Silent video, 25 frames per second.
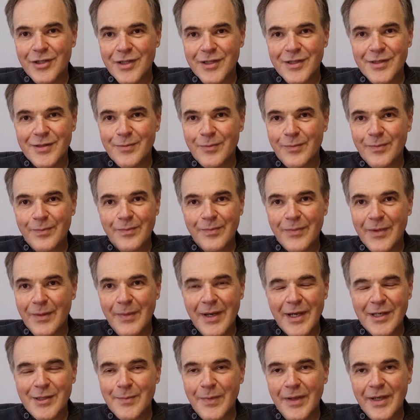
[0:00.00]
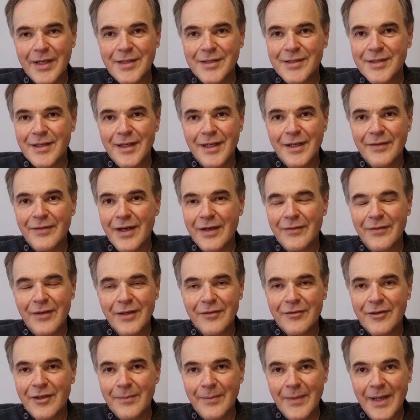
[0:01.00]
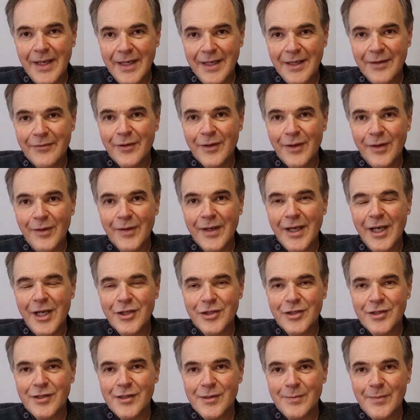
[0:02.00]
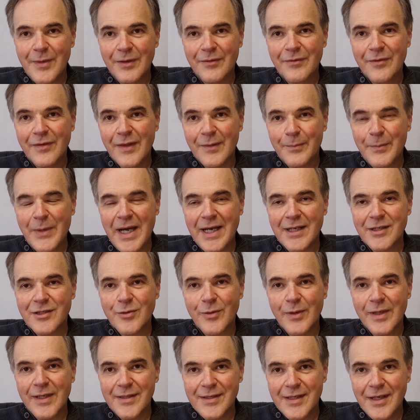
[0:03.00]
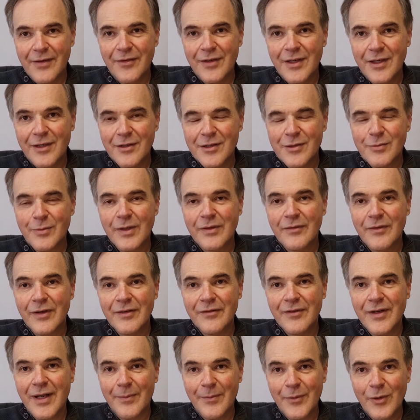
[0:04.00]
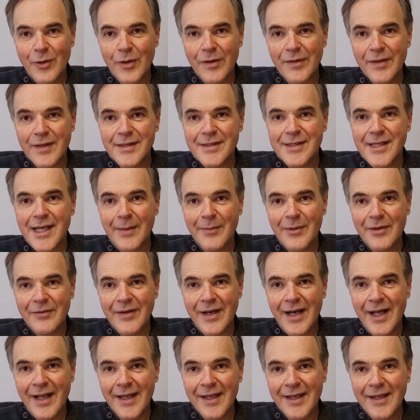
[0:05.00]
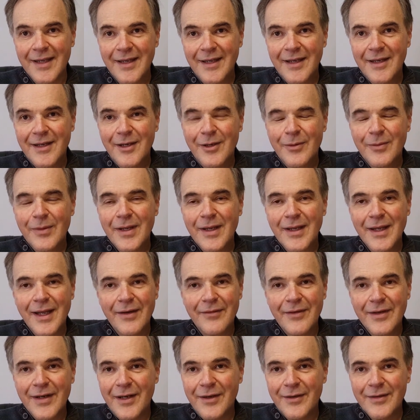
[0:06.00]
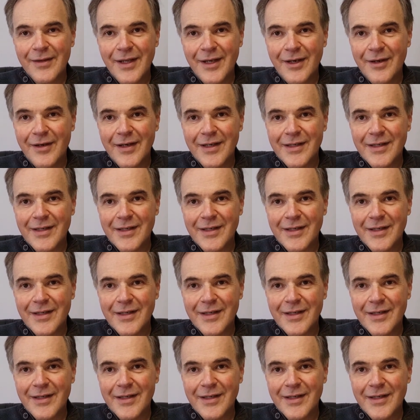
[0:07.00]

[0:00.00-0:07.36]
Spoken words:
It's the best place to live. I've lived in many different locations, but for the past 27 years, we've lived up north in Salmon Valley. Love it out there.